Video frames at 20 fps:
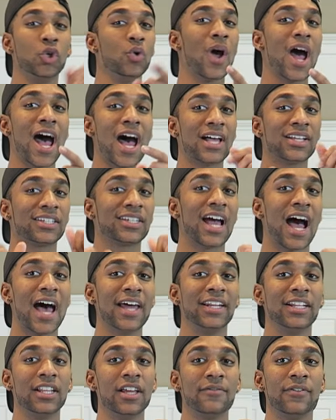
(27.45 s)
You ask,
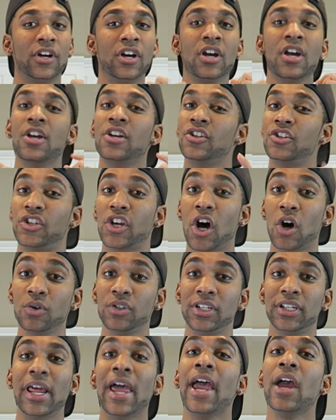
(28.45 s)
I deliver.
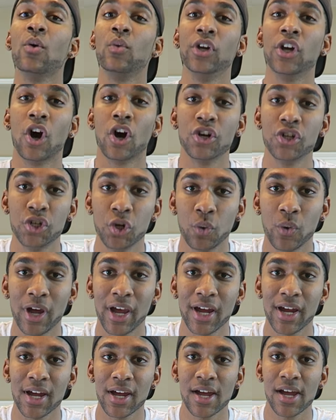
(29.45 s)
So today we are
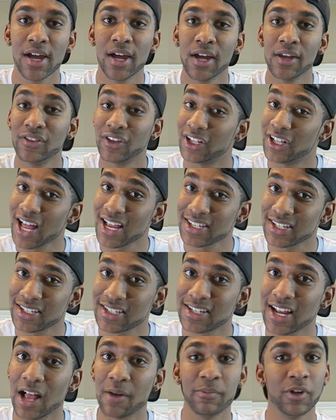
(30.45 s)
doing the
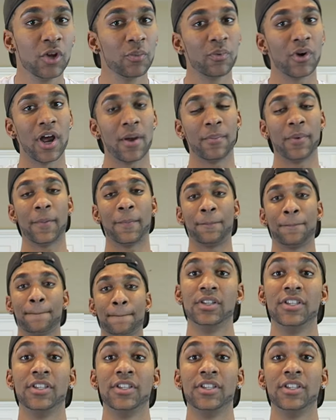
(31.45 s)
classic style meal prep.